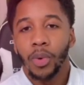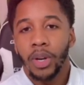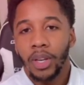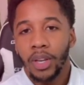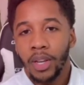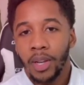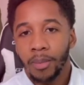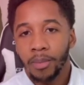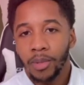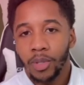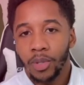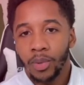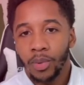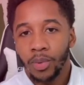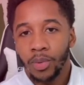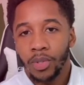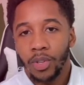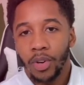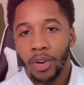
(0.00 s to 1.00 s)
it comes to
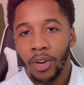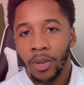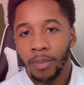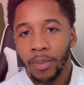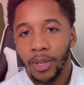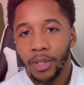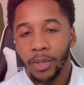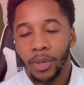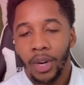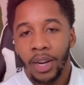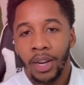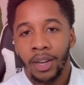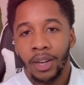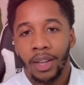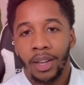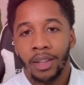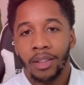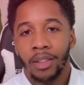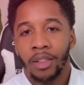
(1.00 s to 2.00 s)
starting my trading
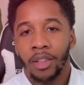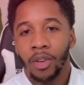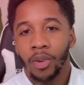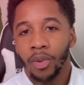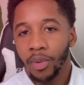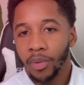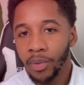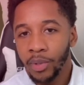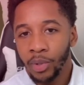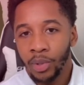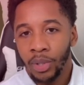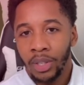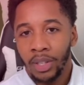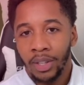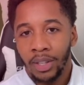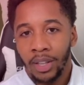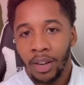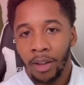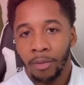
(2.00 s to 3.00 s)
day, the only routine
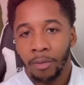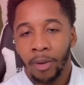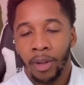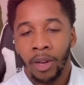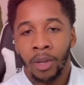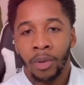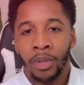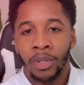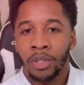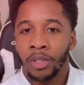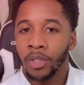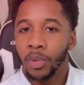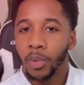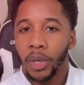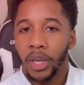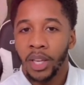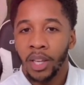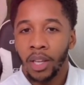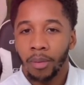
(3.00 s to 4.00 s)
that I follow is just
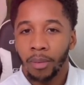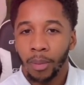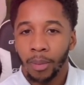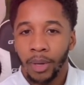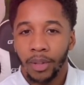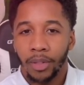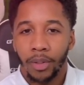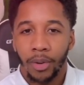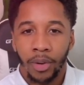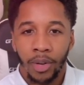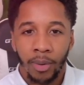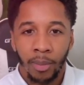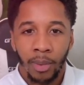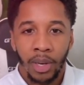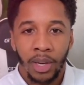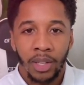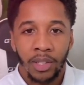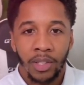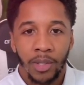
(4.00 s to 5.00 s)
waking up about 30
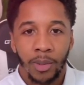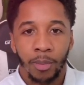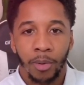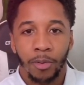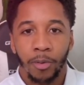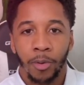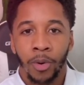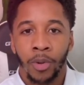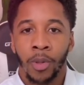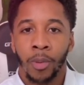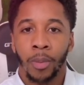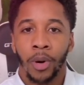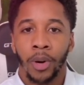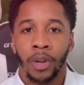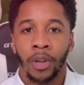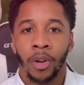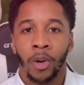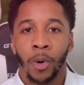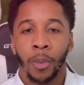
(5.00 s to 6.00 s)
minutes before the
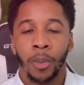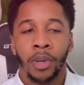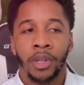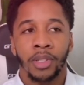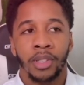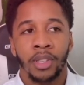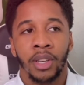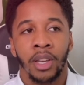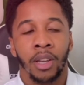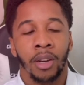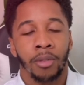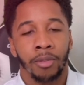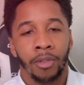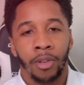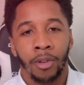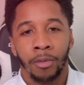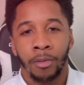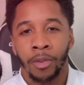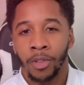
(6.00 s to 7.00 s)
market opens to get a
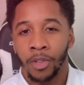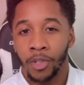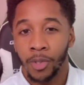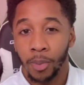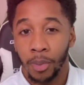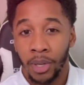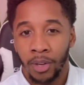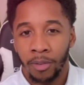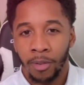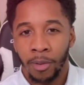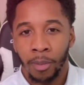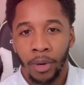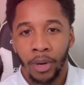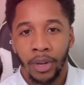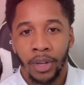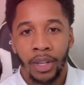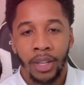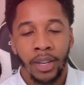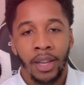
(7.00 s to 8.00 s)
feel for the speed of the
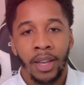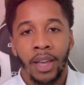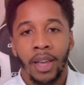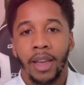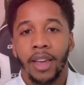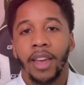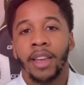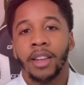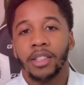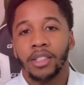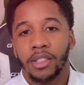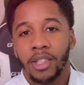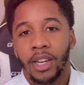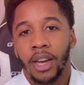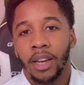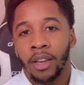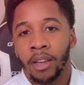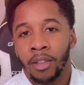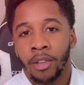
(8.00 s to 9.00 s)
market and
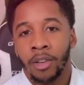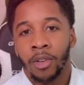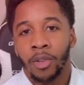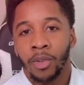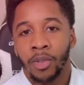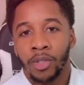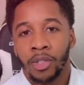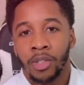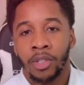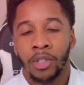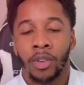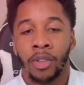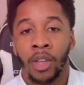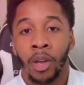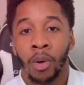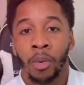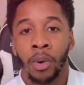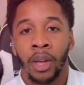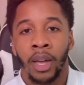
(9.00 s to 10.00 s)
checking the news, so
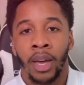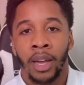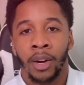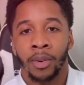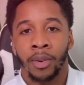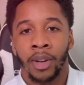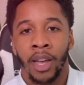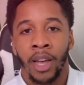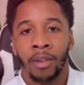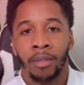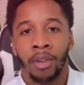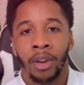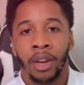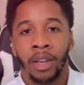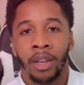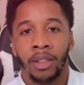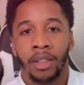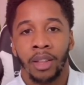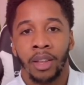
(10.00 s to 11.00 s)
that way I don't have
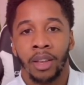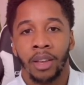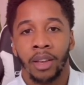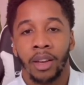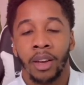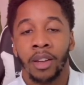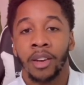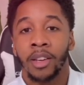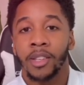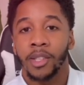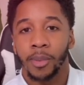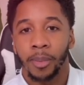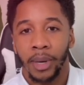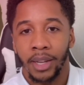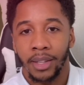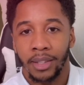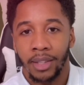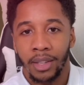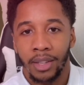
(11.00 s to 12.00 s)
anything
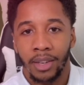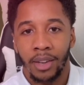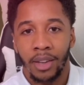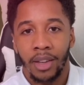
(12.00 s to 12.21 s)
unexpected